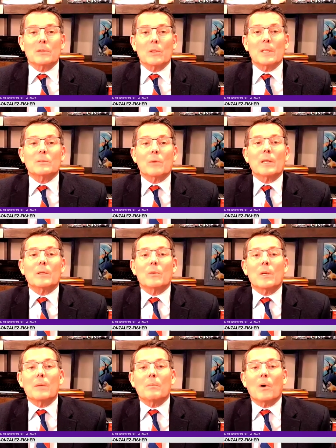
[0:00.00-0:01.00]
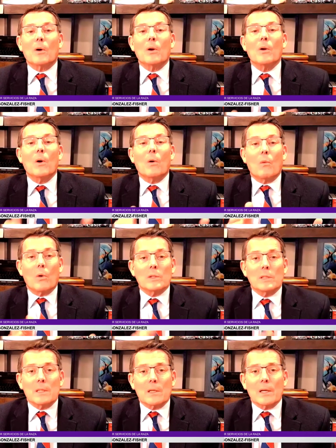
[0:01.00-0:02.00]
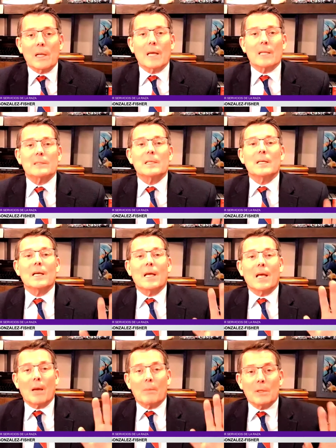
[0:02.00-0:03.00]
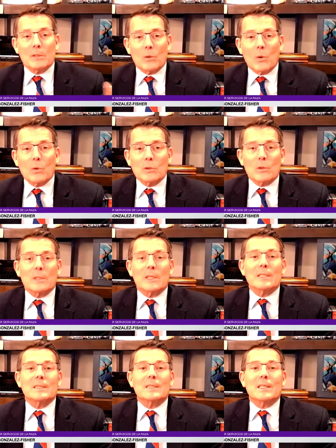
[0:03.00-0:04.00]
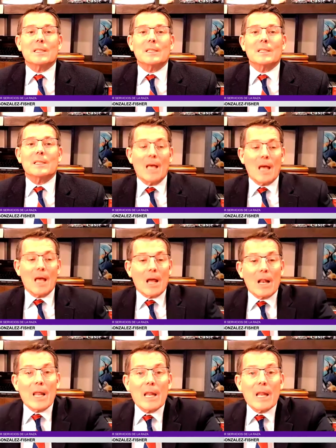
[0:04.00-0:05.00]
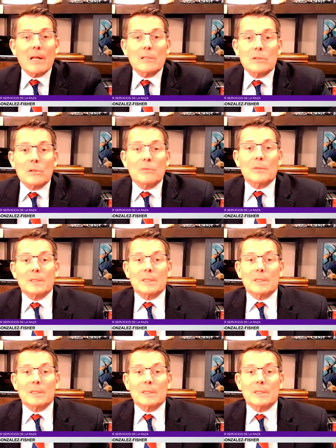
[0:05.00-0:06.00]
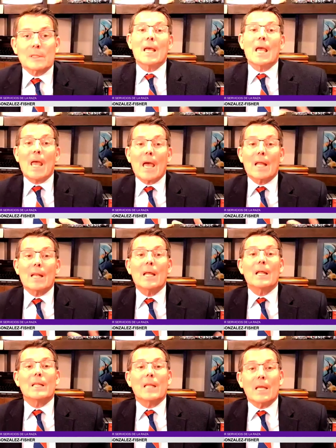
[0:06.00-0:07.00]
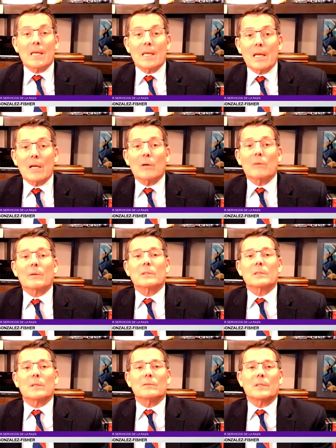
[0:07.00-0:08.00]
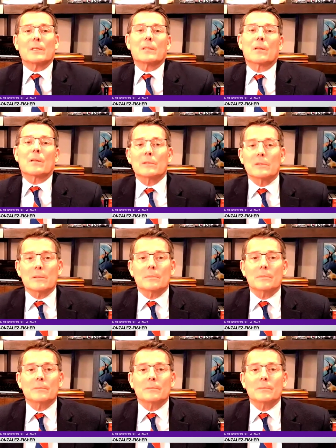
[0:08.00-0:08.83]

So let's try to keep on washing our hands, having social distance, cleaning our surfaces, and taking care of ourselves and others.